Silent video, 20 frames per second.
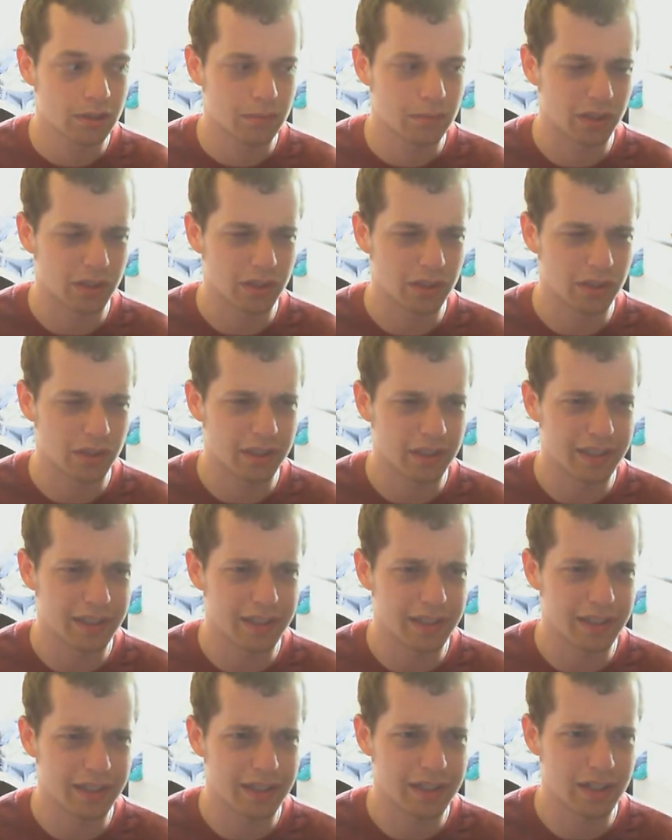Not
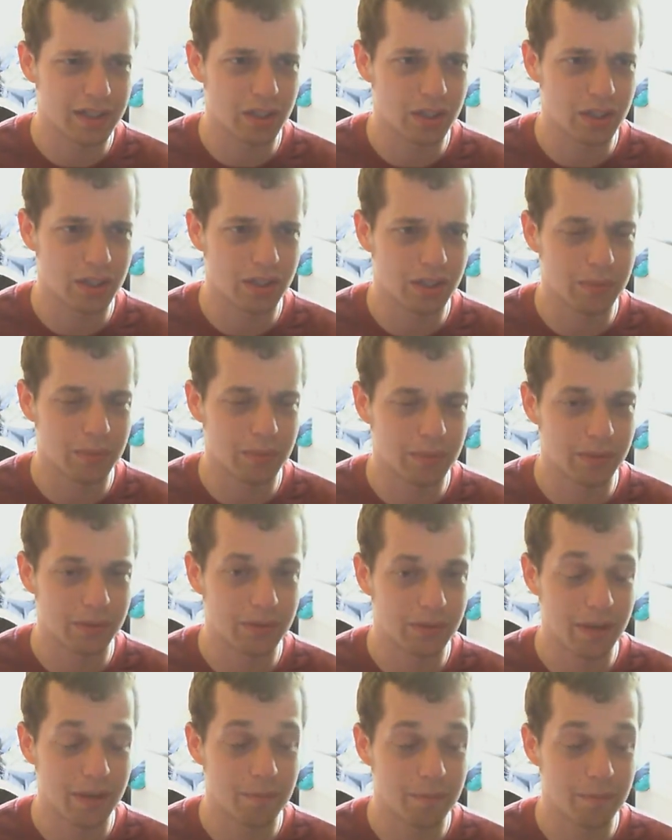entirely sure, but
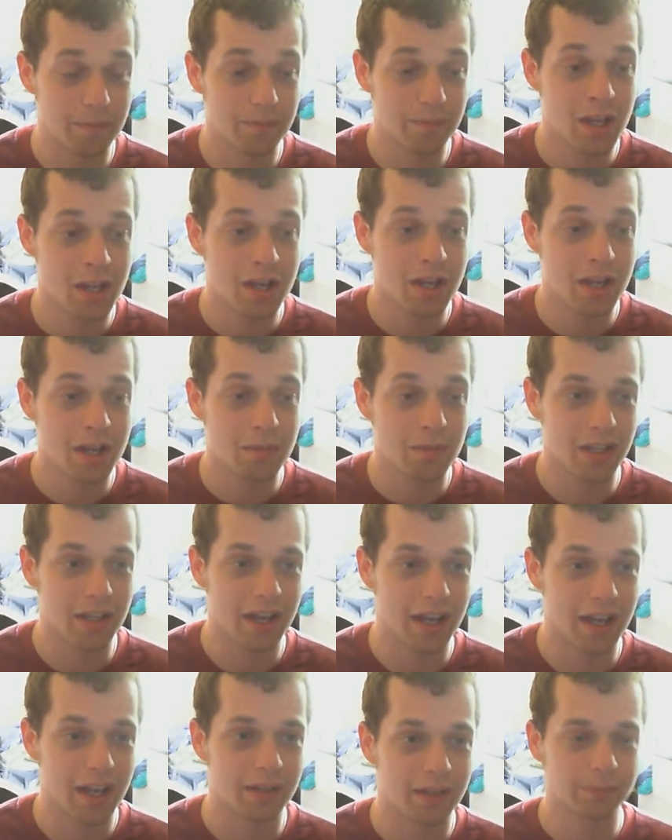
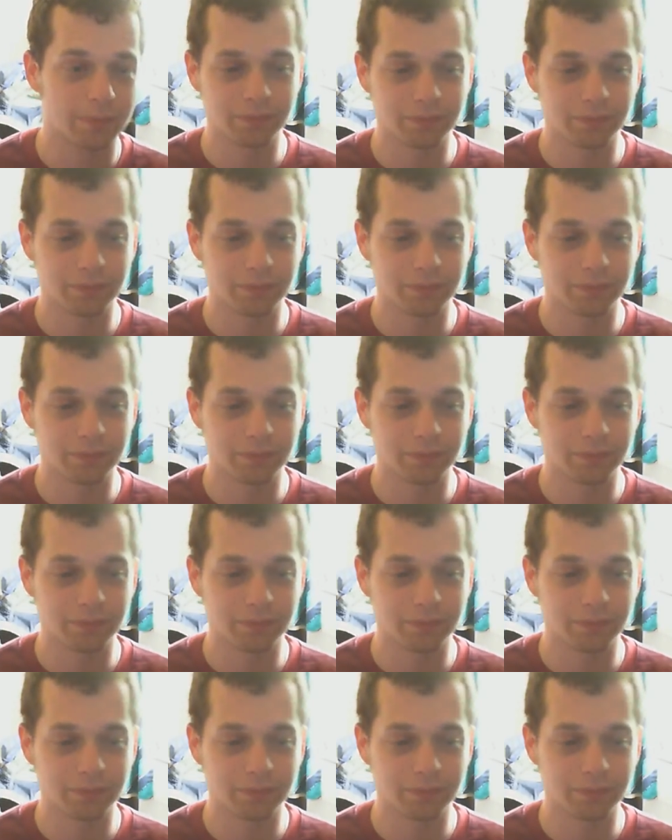yeah.